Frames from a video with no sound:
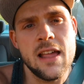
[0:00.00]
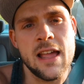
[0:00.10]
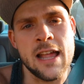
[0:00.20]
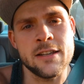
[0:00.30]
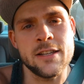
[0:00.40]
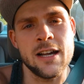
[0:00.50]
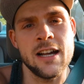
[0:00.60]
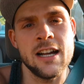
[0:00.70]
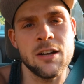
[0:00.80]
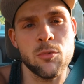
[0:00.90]
And
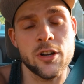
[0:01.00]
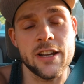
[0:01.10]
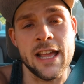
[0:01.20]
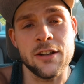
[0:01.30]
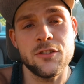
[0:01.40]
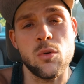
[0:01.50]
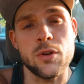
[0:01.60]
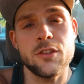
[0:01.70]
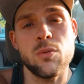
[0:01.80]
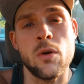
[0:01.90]
uh, we're gonna end
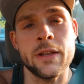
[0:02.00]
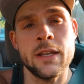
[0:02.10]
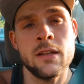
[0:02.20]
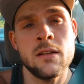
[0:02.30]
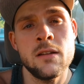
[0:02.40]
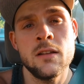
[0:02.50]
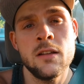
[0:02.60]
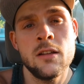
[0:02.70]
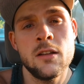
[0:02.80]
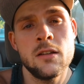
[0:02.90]
twenty twenty
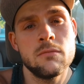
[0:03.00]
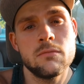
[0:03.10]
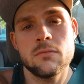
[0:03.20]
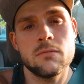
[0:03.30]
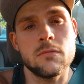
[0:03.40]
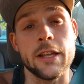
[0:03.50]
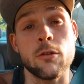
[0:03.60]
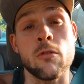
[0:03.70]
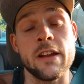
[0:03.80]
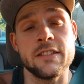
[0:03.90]
like
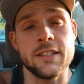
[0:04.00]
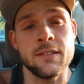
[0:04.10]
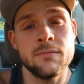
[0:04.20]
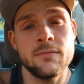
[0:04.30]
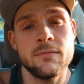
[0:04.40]
crazy.